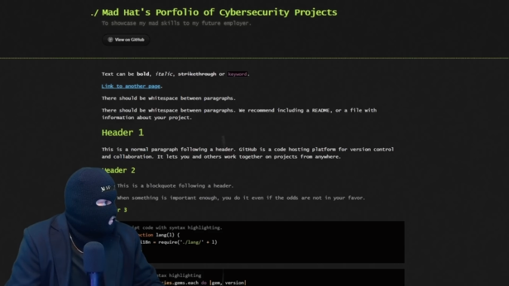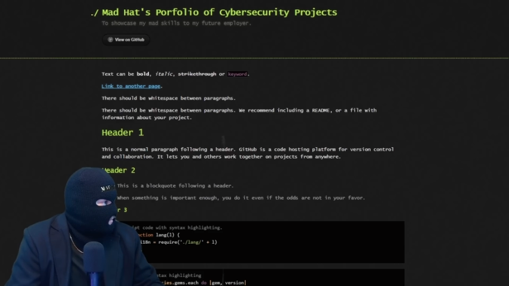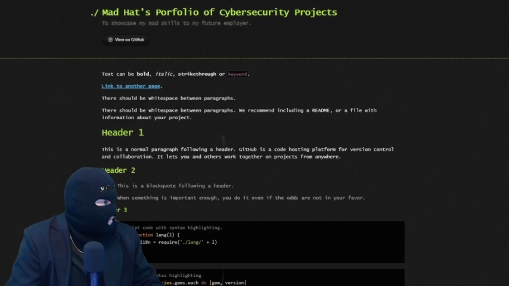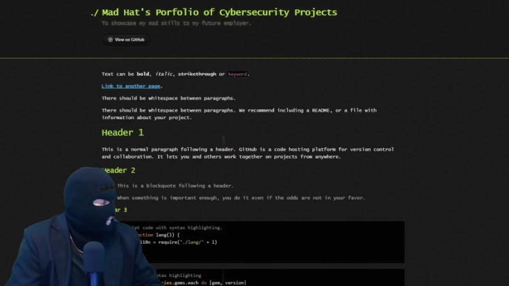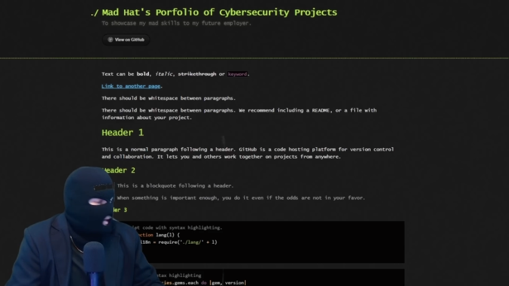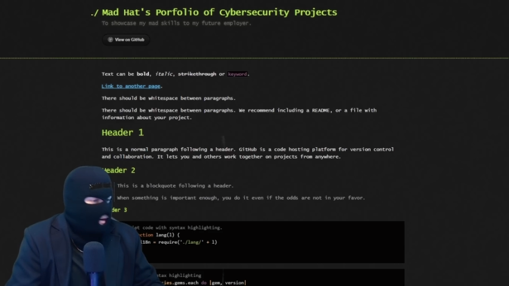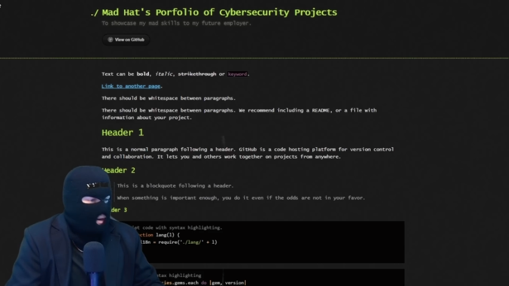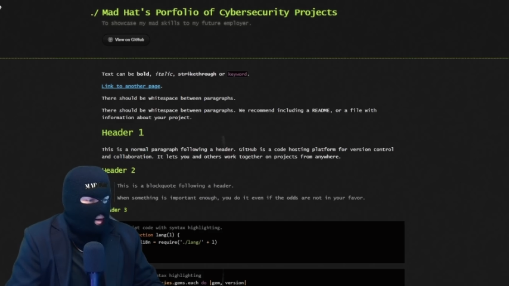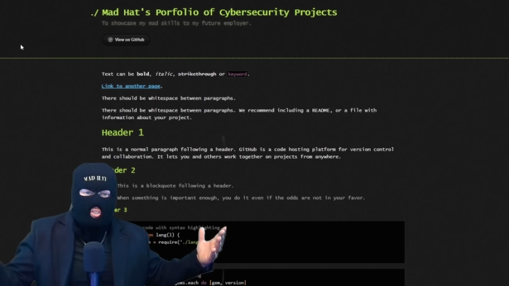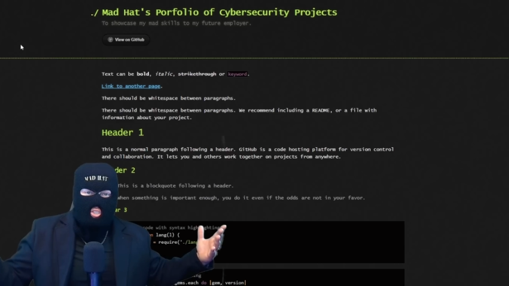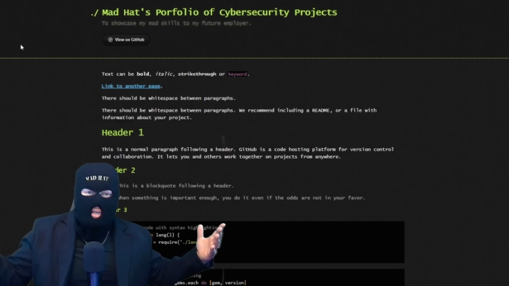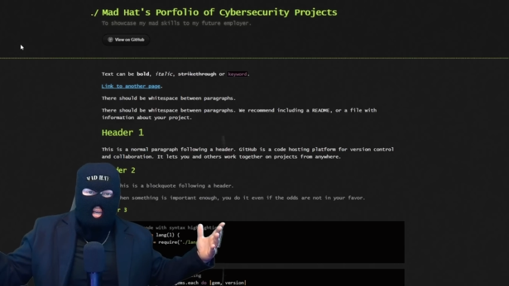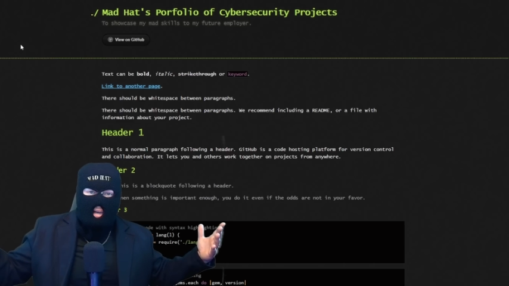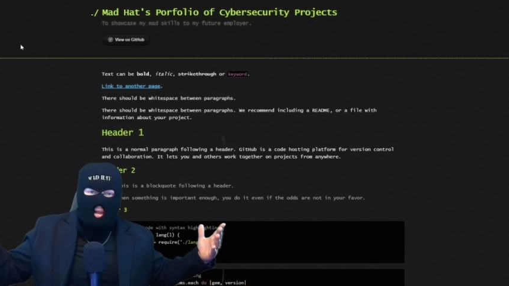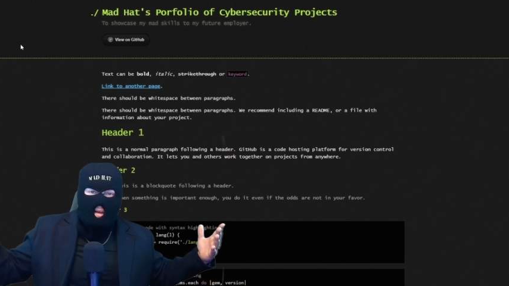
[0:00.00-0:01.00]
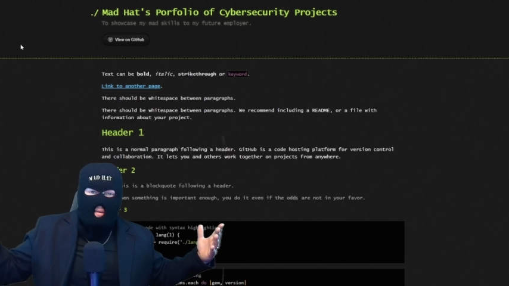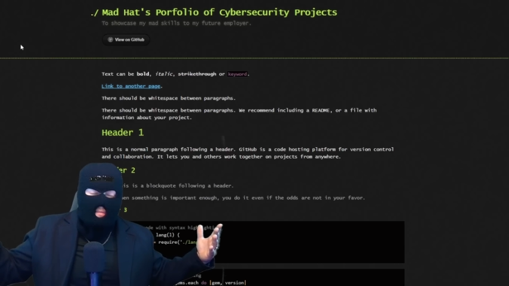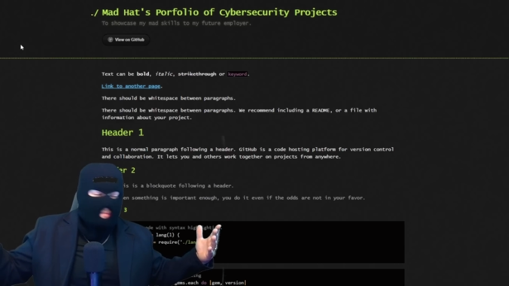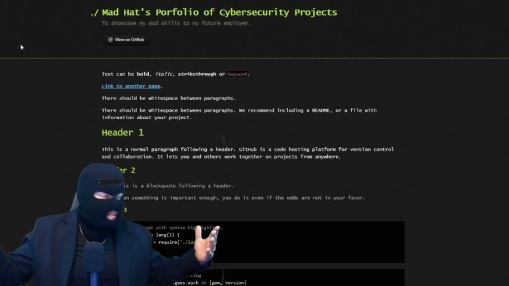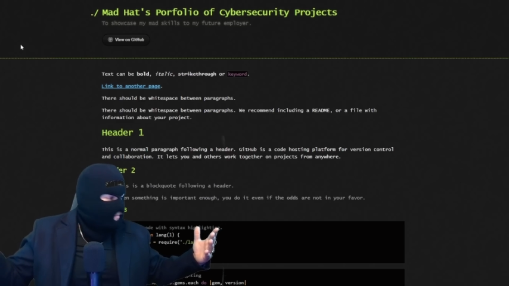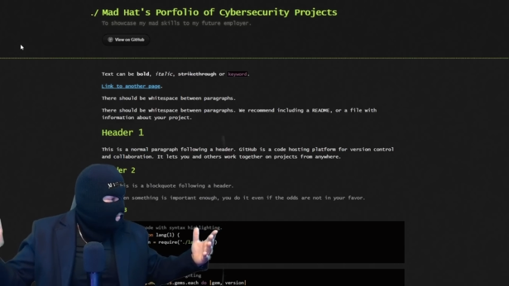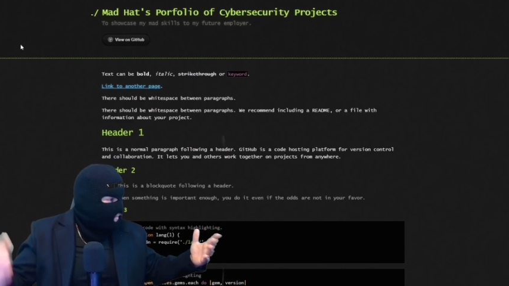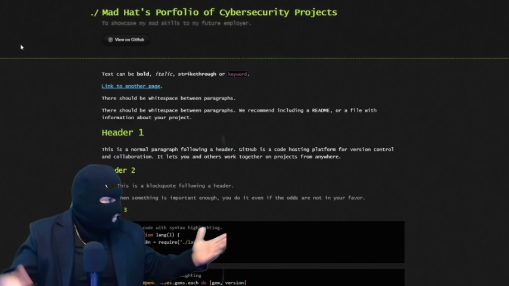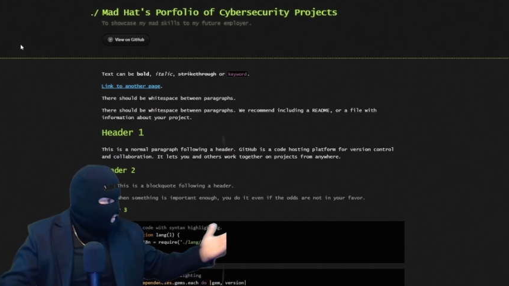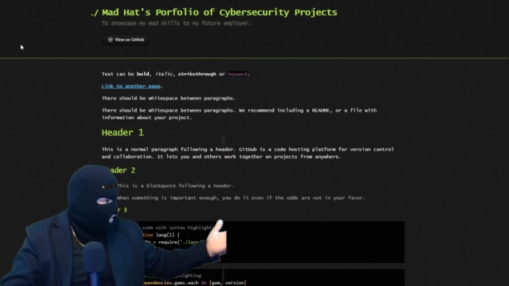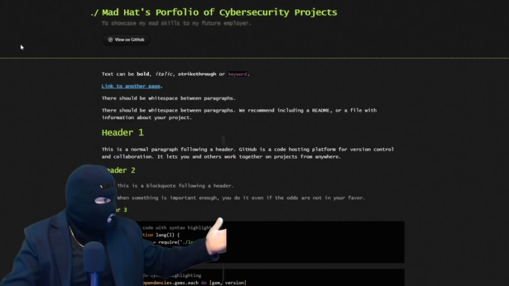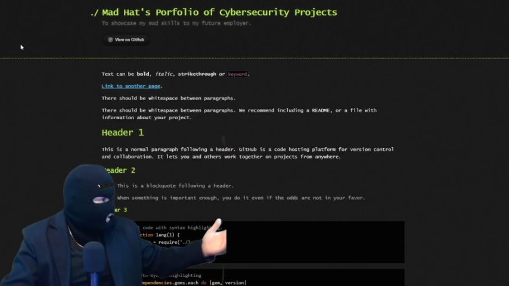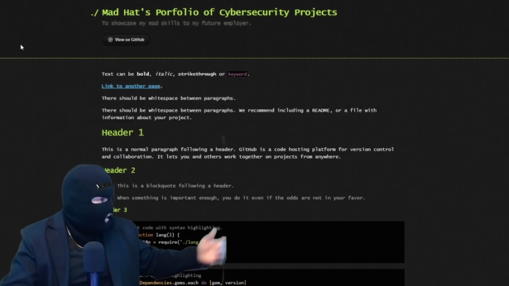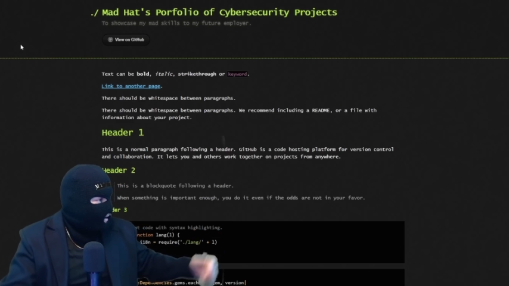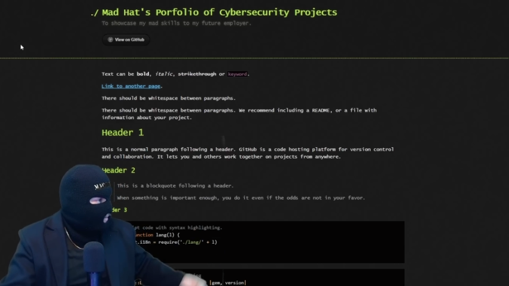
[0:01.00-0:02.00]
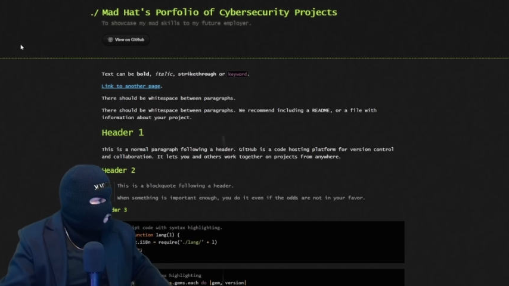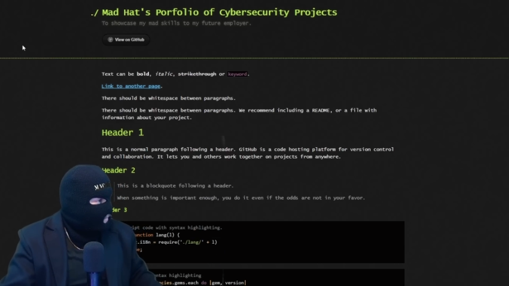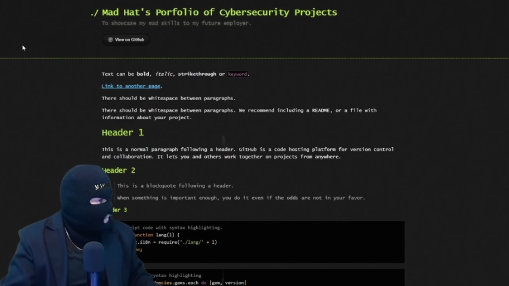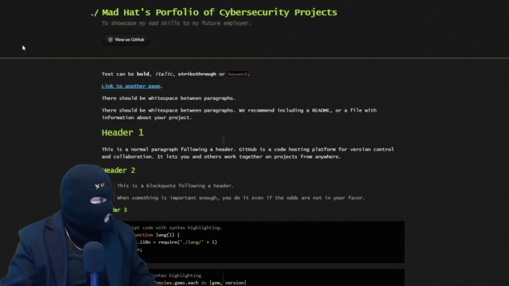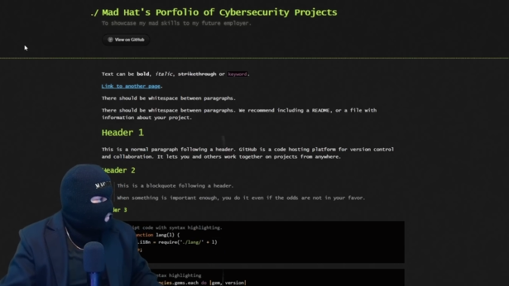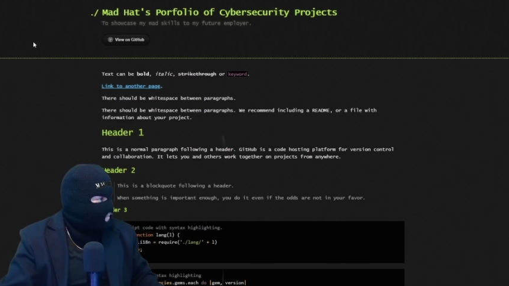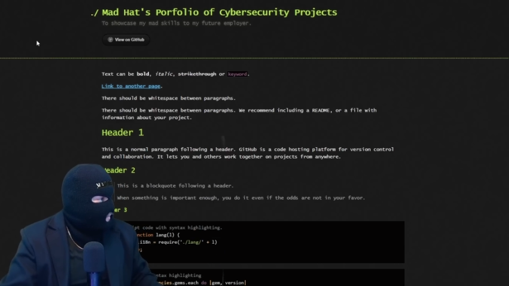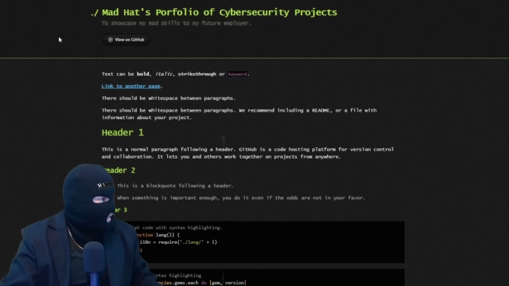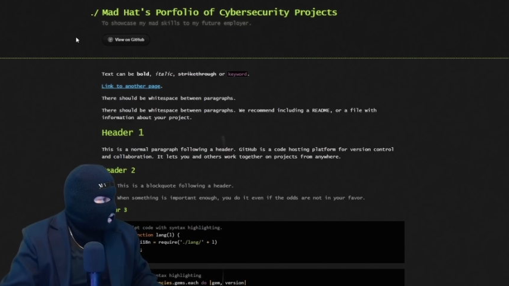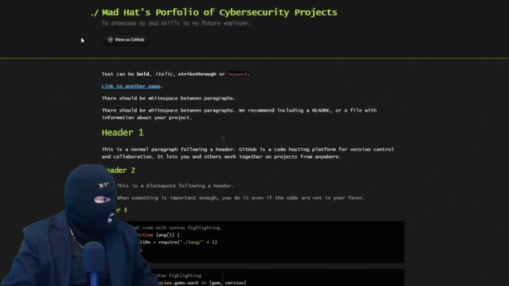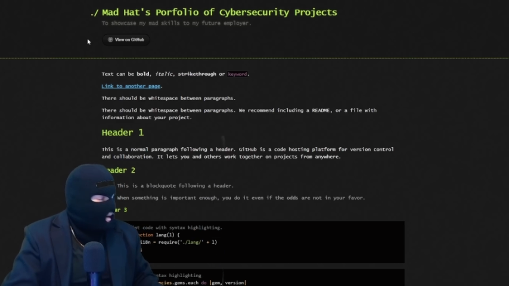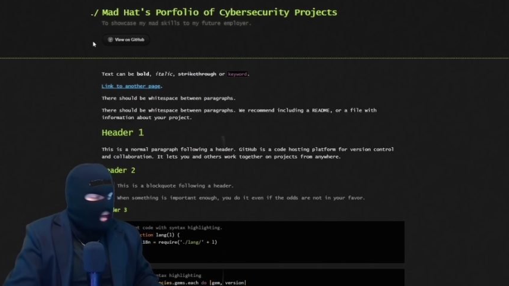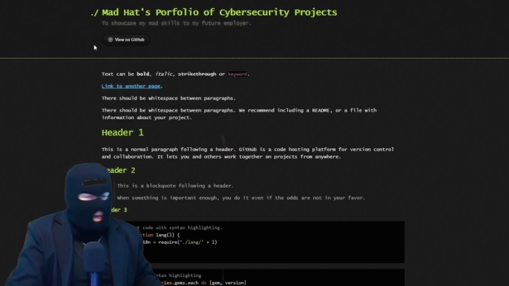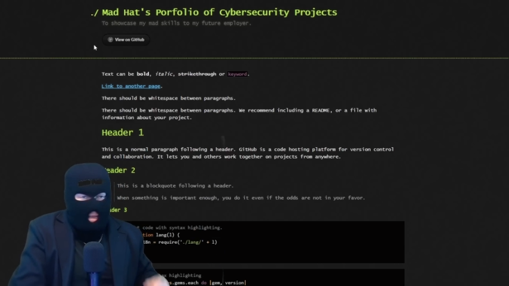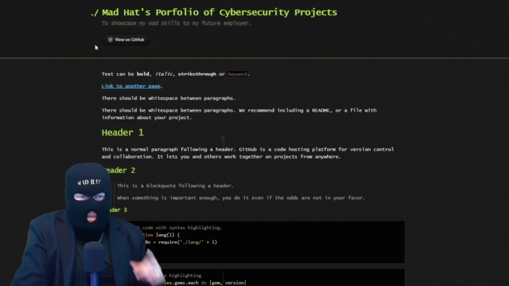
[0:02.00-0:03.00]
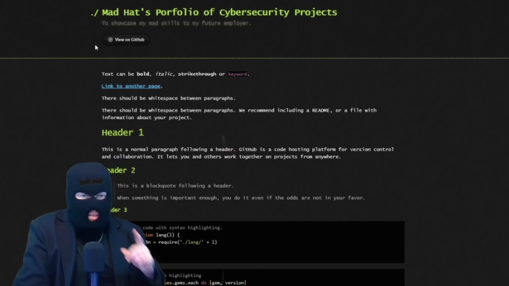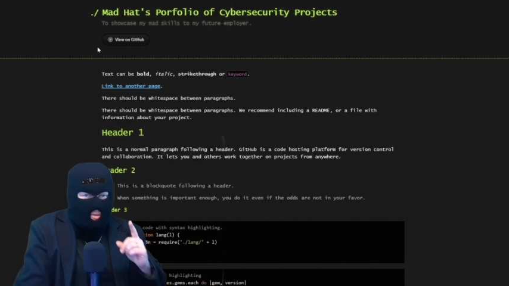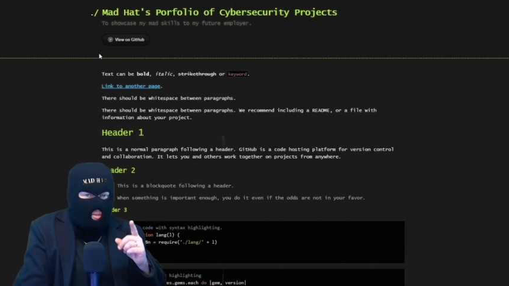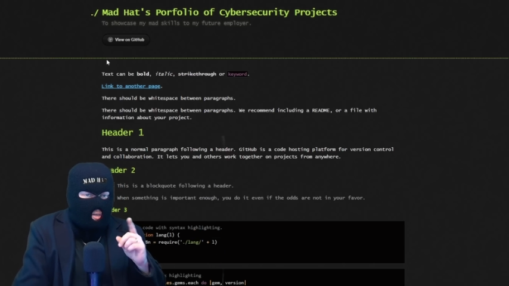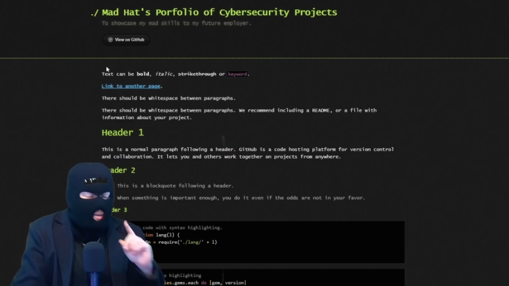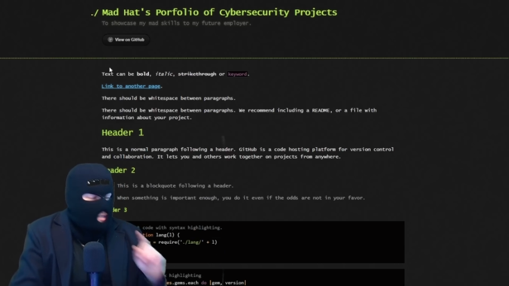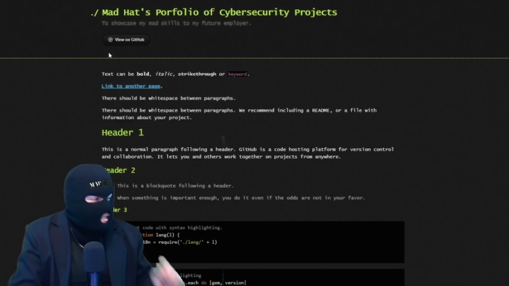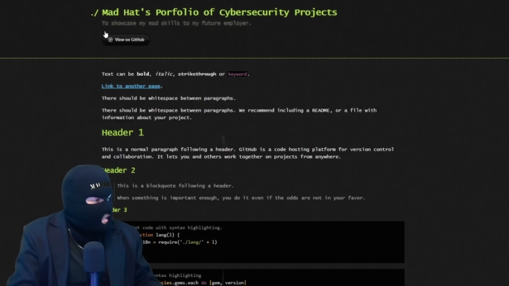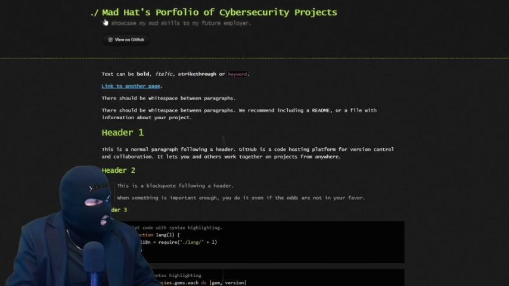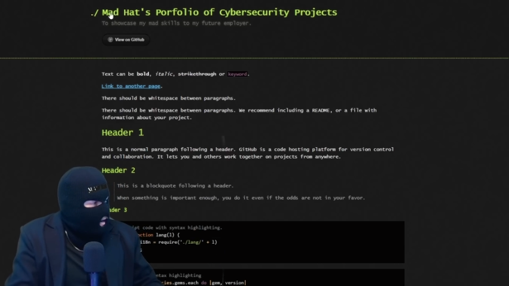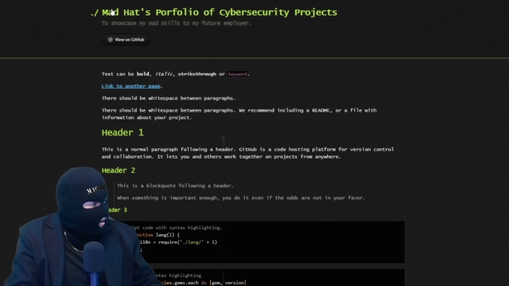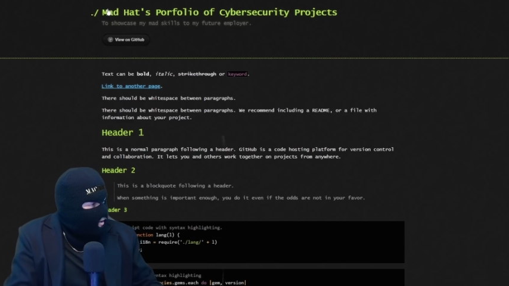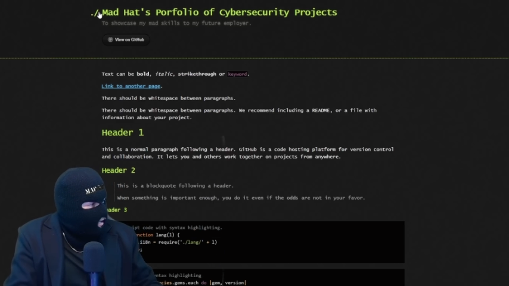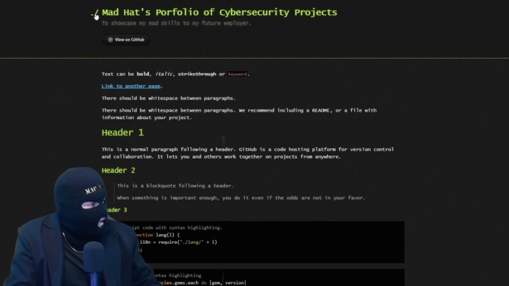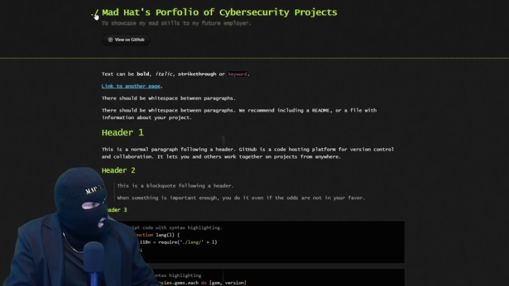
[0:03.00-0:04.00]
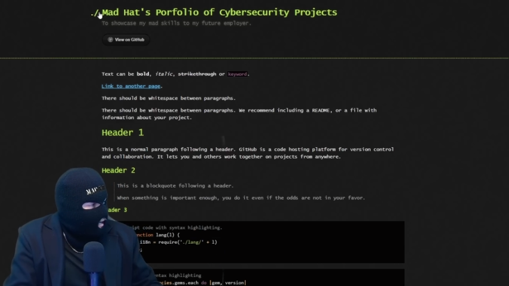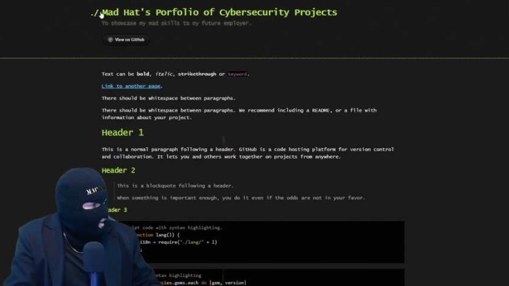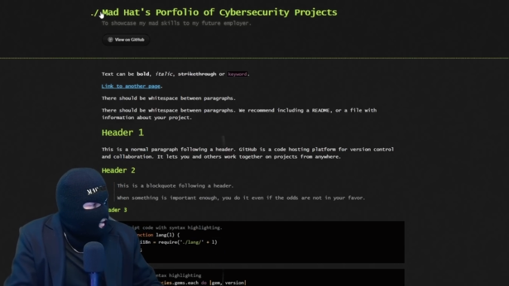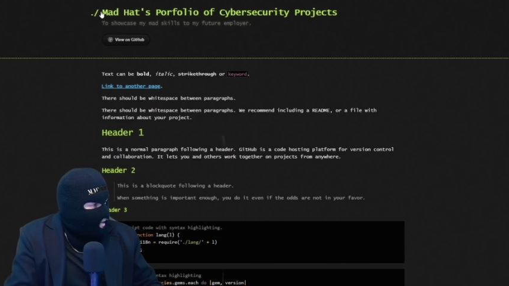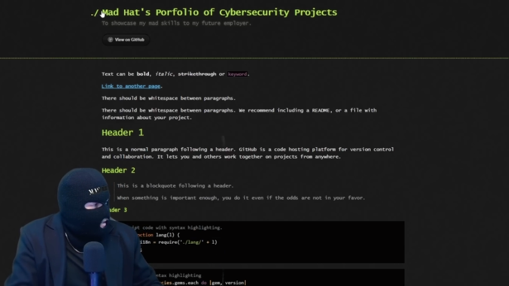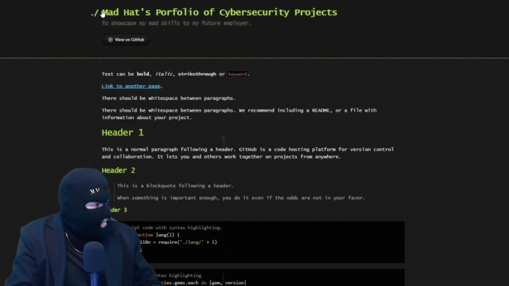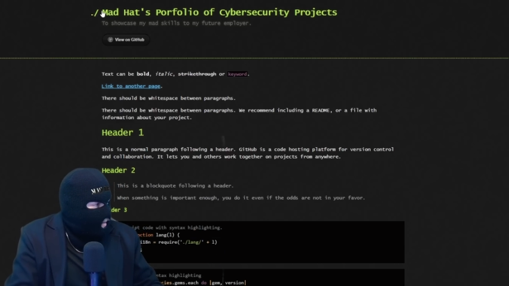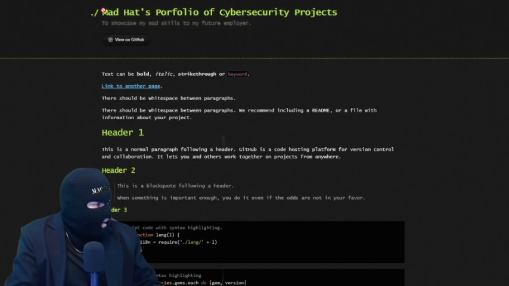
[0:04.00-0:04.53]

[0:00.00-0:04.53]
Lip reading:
(no speaker visible)